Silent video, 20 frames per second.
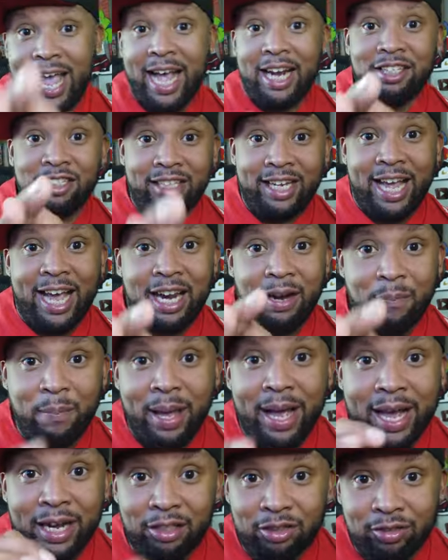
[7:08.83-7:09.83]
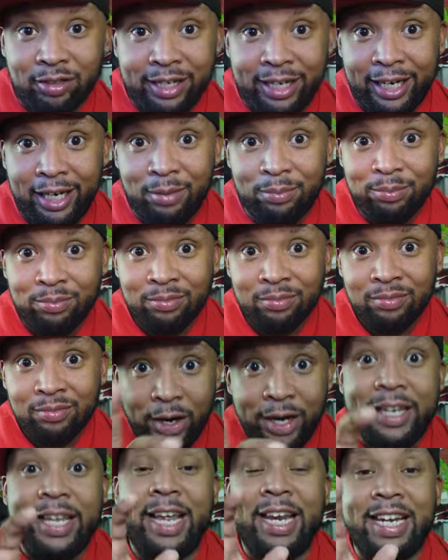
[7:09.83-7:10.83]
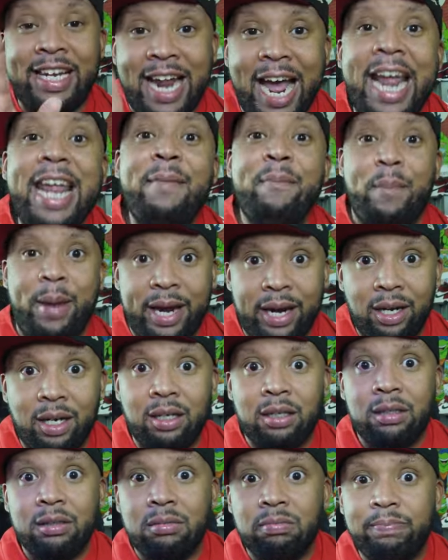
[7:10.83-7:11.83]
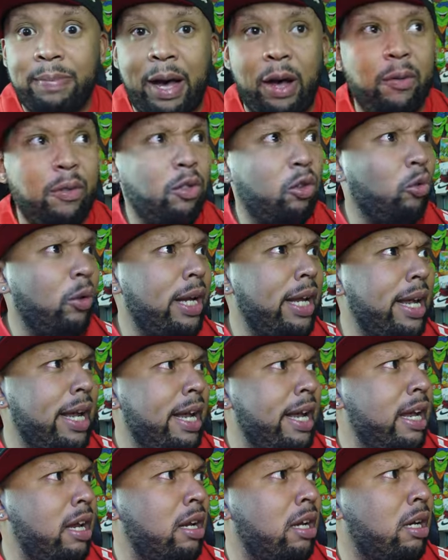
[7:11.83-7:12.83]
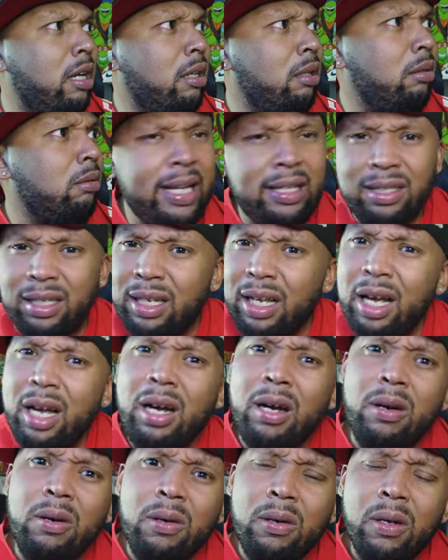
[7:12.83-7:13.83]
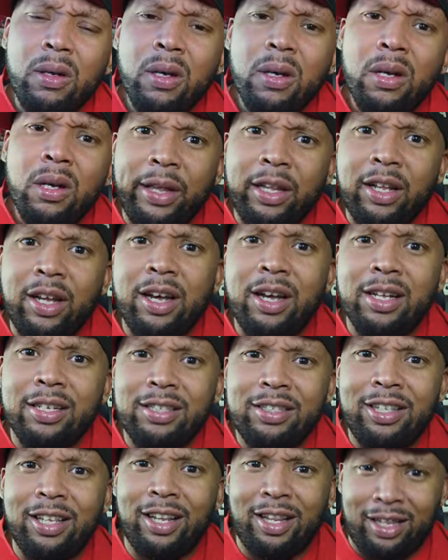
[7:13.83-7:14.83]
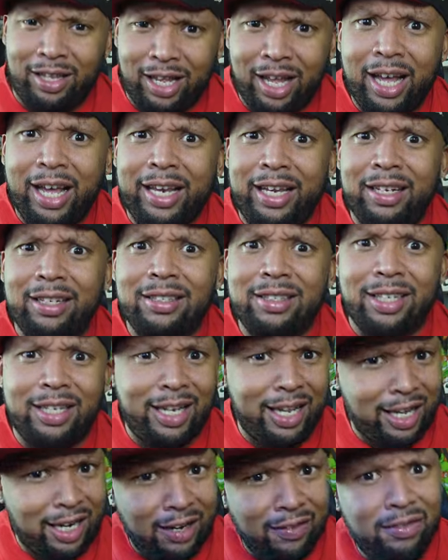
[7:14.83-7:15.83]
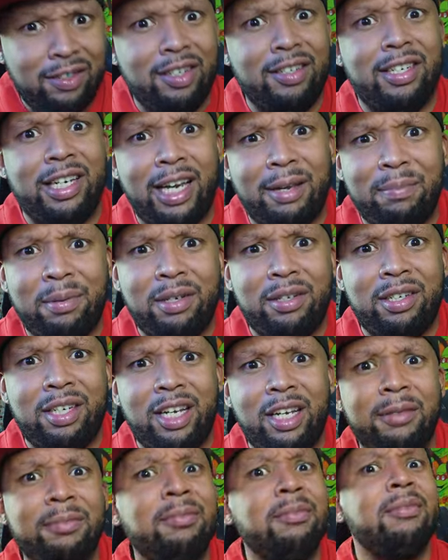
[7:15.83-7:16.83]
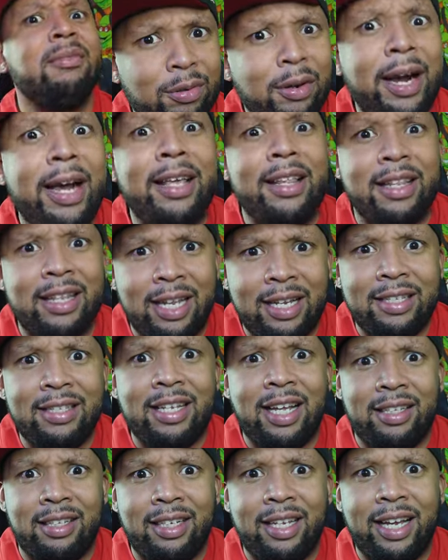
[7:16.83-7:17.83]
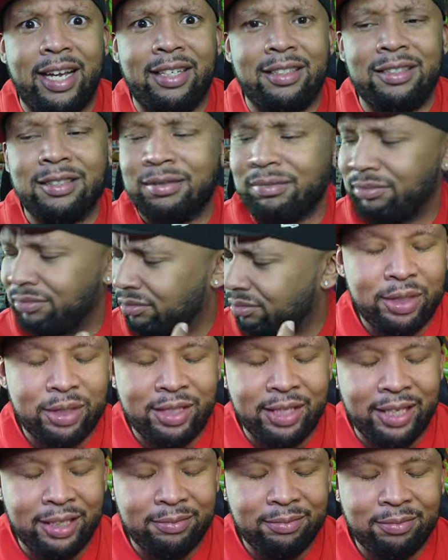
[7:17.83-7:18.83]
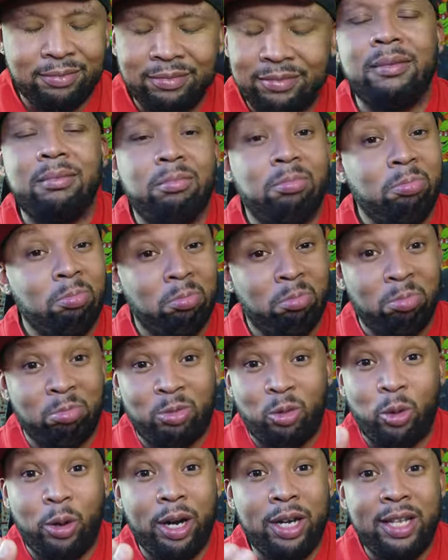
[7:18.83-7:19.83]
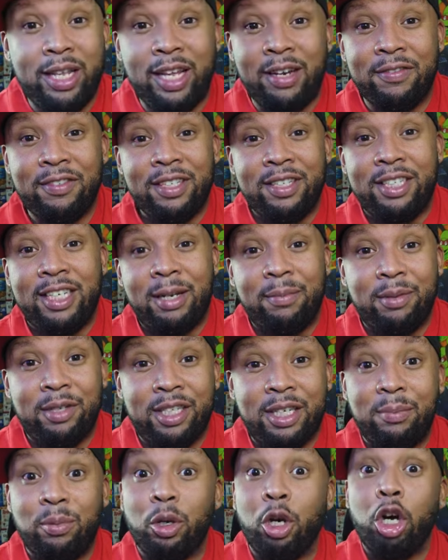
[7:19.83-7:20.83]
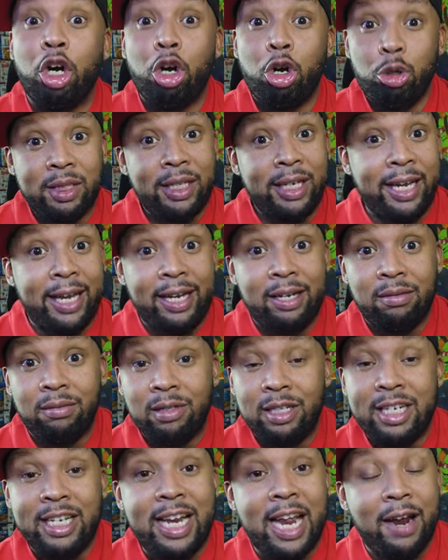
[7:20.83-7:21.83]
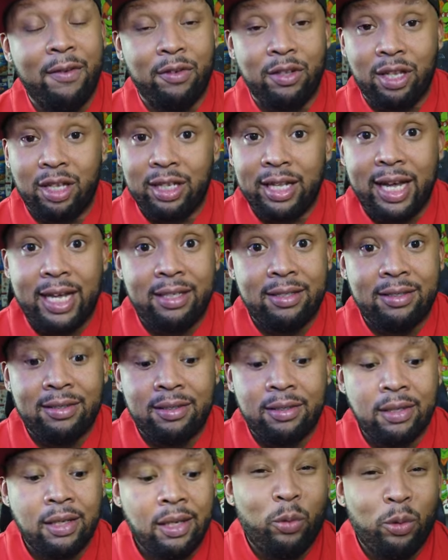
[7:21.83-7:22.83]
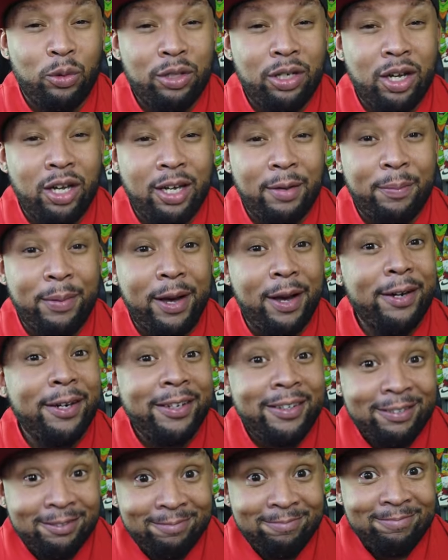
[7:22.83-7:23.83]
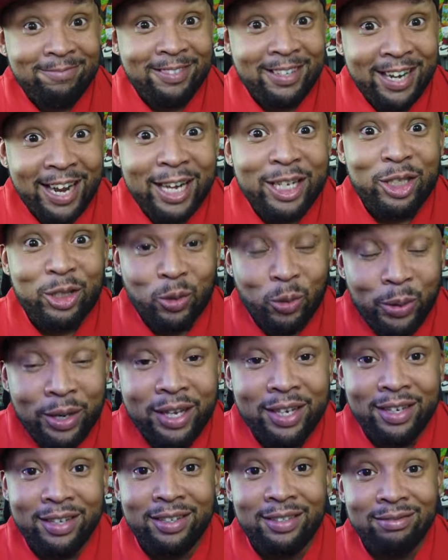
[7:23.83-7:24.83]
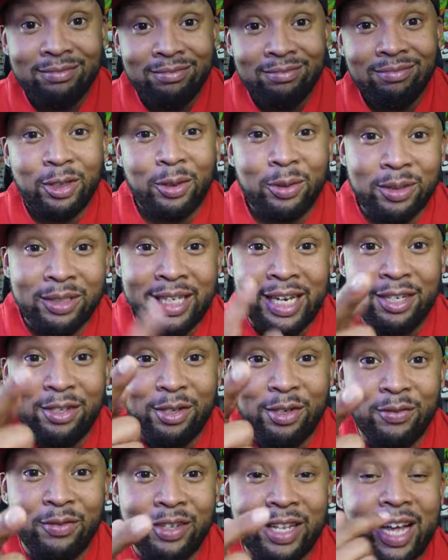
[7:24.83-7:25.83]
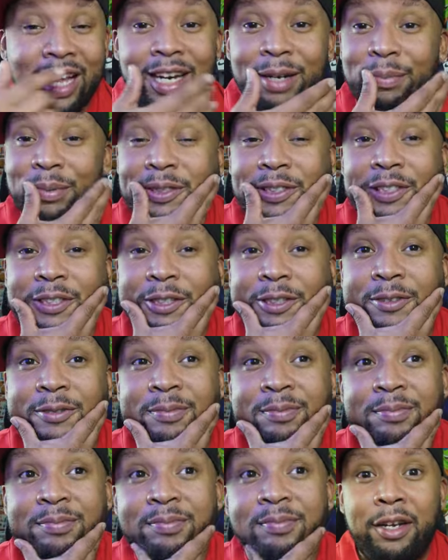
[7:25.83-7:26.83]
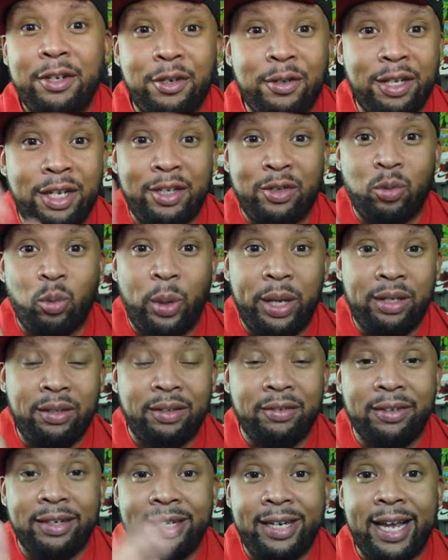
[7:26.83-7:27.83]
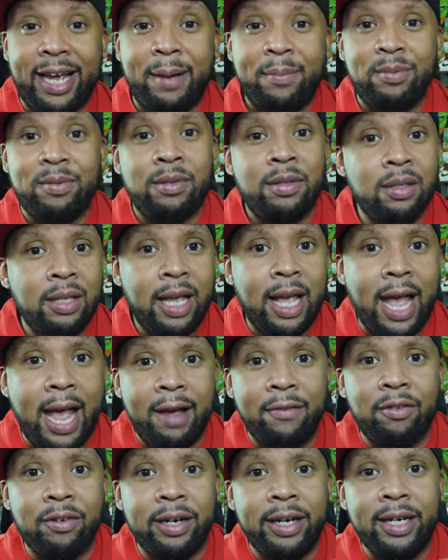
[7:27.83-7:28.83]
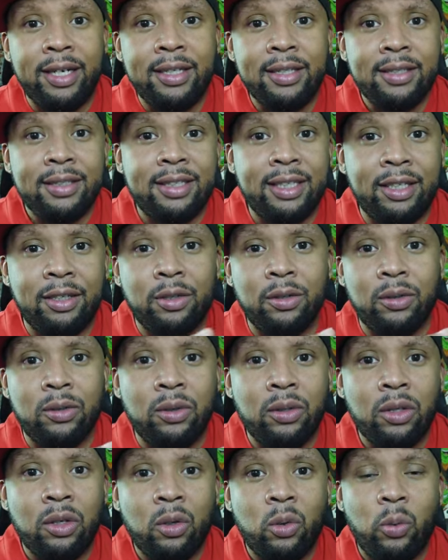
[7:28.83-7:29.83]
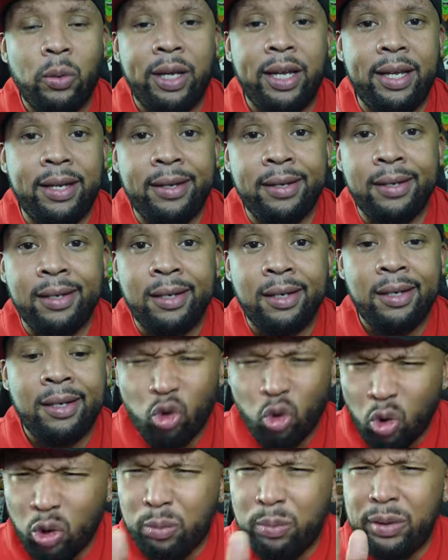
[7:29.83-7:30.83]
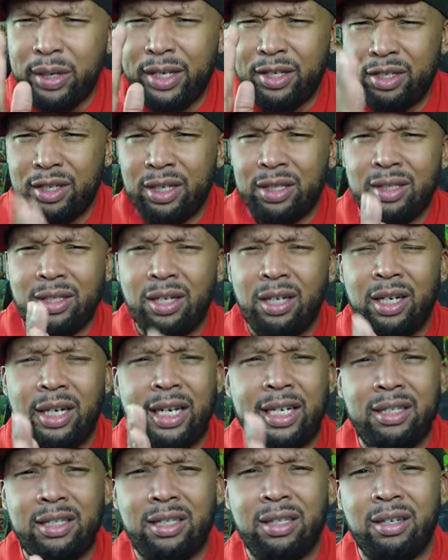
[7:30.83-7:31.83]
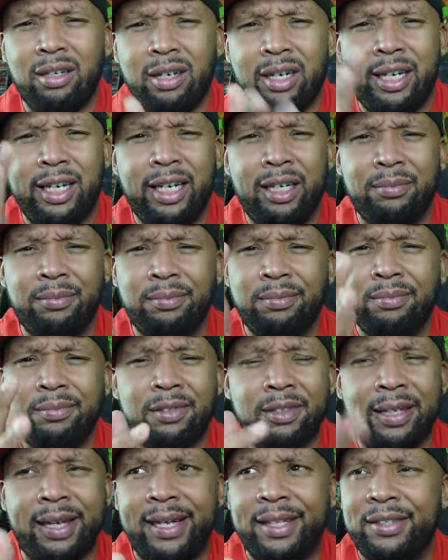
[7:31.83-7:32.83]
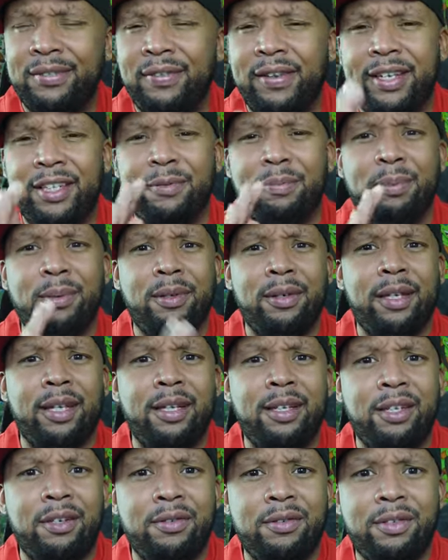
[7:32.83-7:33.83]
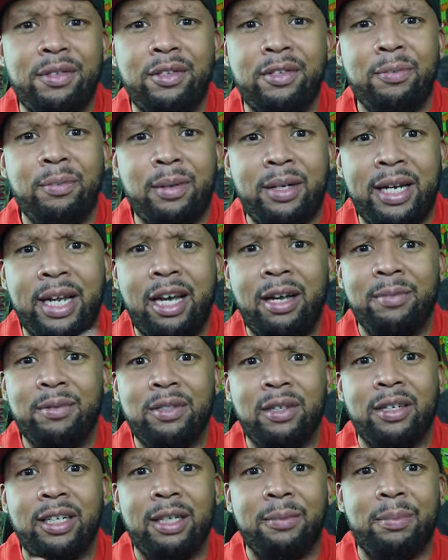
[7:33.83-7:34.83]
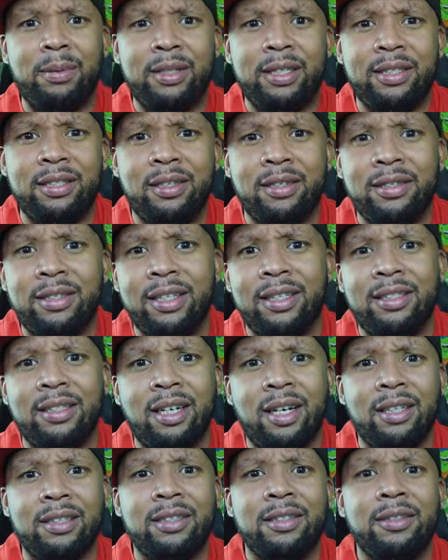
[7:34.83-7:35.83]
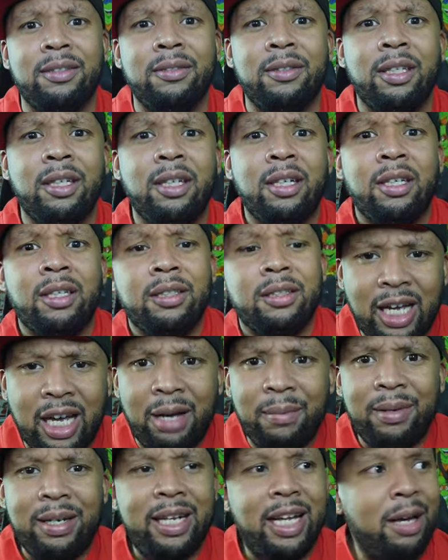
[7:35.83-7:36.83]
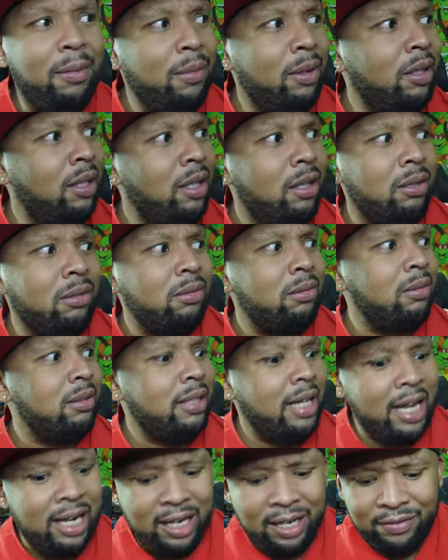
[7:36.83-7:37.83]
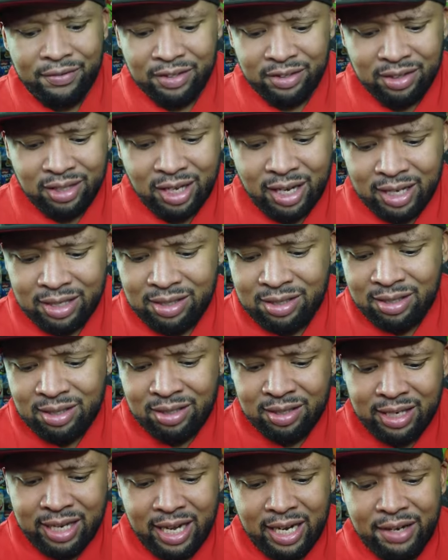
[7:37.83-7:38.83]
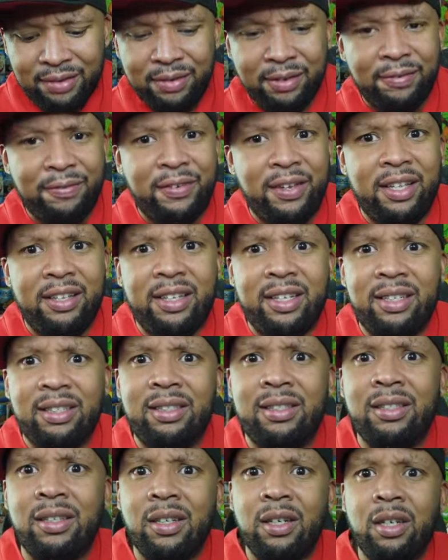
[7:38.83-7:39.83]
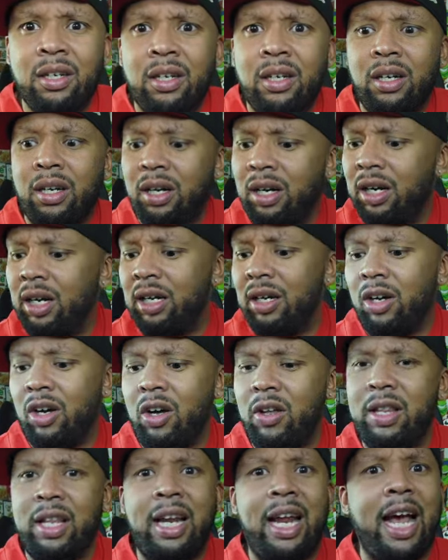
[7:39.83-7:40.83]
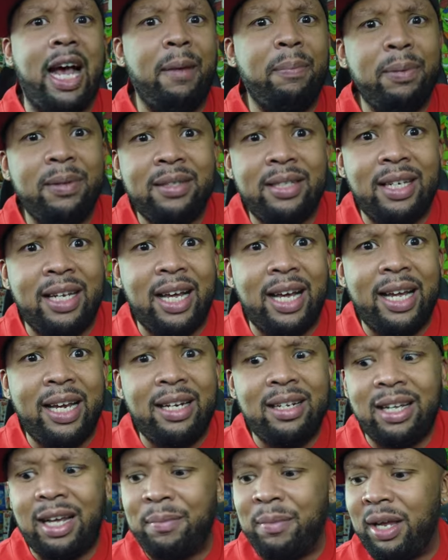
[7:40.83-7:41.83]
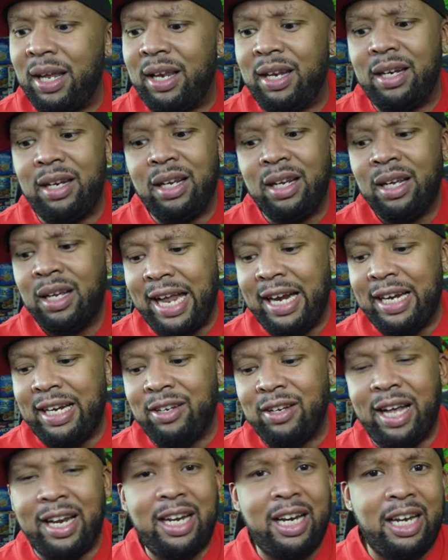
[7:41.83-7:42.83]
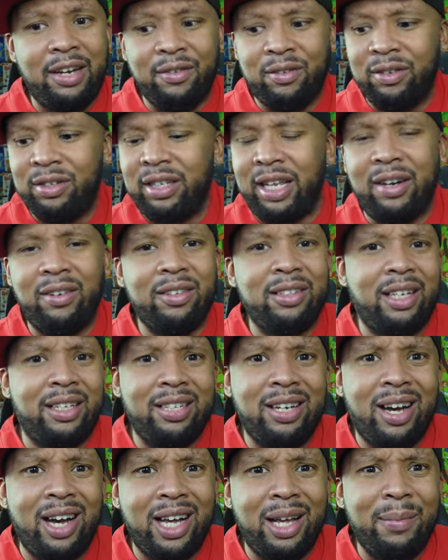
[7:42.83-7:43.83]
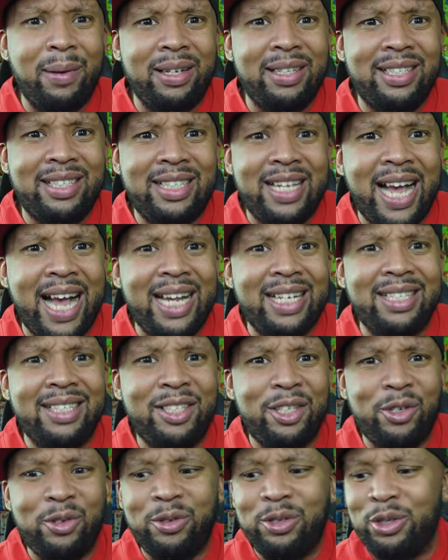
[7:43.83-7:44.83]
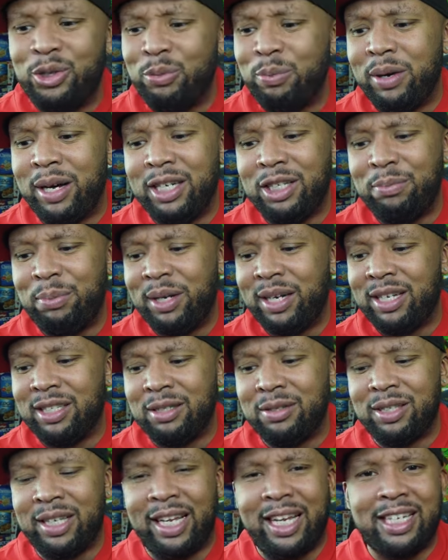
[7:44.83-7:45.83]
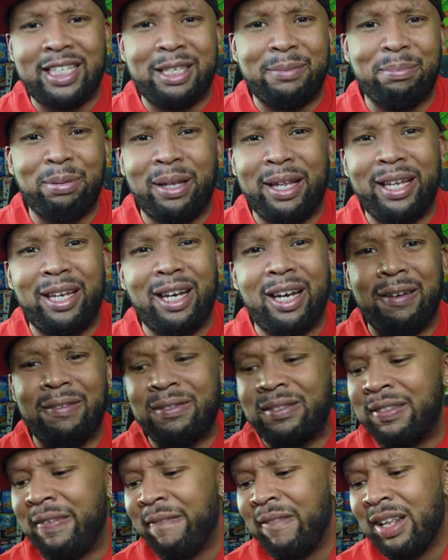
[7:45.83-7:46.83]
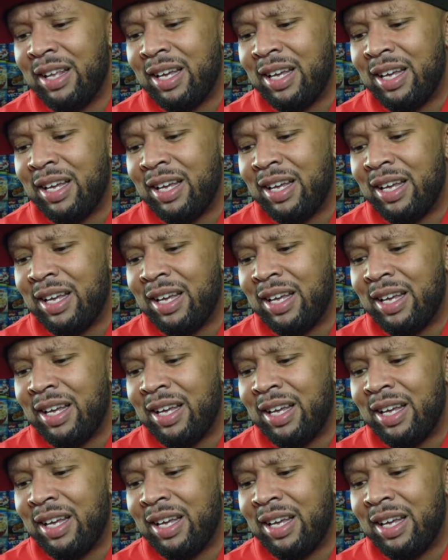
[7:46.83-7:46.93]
I actually had a bad dream, a freaking nightmare about 3 weeks ago that we lost to the Lions in the NFC Championship. Pray that that's not the case. We'll see. But we're in the NFC Championship. We're hosting it nevertheless, and we'll talk about it next week. So stay tuned for that episode. I do these weekly recaps every single week. Normally just on Instagram slash Facebook and YouTube, but now I'm starting to put these on TikTok too. Comment down below any of your thoughts, any of your feelings on all that happened tonight. I mean, I didn't I didn't even really really talk about stats too too much because it's like it's the playoffs.